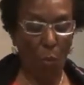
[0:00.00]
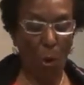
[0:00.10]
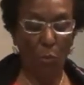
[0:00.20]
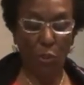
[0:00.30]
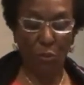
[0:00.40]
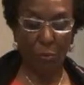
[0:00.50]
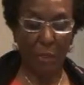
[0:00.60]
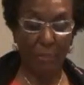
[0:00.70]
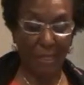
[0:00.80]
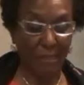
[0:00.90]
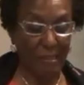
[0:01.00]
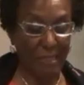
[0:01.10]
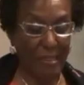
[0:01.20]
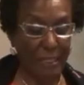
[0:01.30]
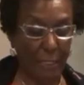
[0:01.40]
What would you
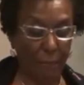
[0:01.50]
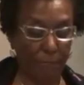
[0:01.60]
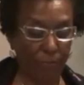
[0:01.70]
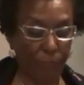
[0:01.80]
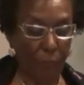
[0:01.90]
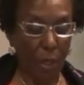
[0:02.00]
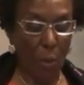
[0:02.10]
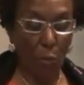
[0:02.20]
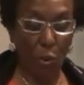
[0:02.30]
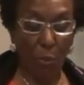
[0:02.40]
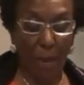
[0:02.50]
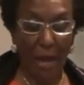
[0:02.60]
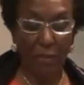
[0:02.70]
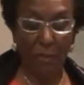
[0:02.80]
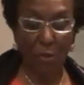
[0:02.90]
immediately seek? Would you
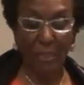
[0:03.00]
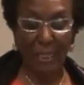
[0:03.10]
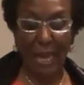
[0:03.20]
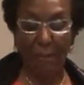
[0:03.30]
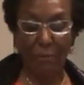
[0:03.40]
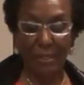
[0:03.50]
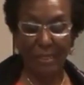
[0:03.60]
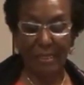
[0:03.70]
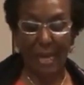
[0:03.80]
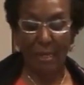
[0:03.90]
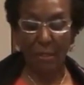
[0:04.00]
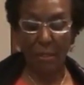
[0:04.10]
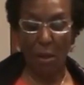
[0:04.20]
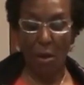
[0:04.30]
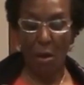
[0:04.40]
buy the most elaborate estate
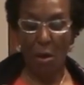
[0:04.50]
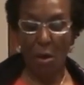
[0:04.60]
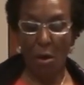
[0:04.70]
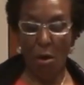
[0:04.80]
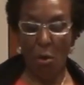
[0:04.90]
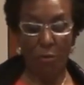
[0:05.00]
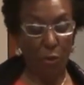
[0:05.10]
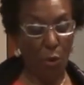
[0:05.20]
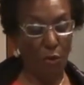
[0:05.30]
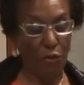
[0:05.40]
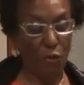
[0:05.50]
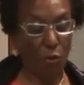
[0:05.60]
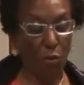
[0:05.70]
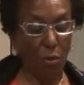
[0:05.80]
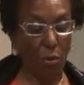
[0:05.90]
on the North
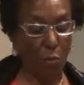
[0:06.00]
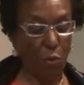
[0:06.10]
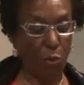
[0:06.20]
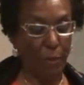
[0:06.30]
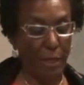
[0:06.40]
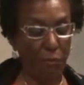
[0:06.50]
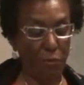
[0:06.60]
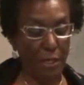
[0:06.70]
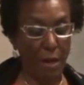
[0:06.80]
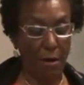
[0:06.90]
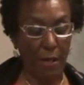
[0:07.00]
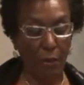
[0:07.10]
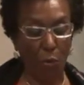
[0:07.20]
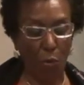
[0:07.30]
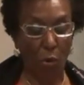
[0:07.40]
Shore? Would you be a Rotarian
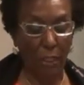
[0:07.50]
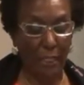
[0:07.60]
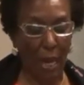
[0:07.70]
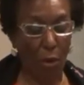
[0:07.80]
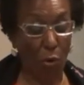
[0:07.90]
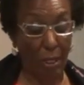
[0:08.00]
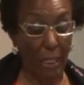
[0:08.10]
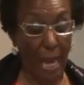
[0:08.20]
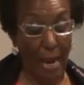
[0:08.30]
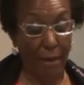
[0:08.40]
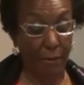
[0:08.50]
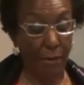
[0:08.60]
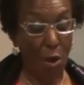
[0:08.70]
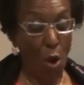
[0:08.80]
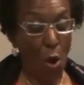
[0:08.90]
or a lion
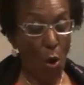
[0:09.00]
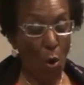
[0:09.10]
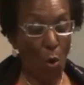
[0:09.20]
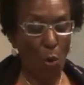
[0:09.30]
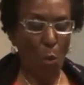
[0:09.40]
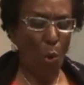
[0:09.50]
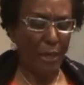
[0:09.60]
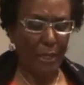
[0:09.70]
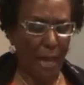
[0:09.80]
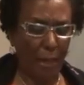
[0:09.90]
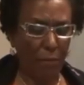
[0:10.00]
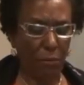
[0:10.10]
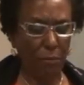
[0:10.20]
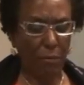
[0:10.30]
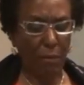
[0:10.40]
or a whatnot
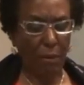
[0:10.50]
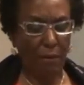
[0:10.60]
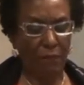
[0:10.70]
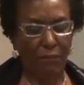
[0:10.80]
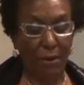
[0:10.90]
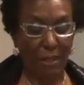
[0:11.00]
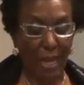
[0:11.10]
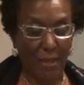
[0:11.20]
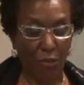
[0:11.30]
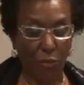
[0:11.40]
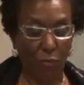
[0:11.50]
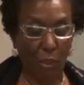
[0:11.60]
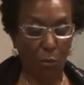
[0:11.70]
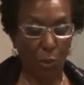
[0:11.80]
of the very last degree?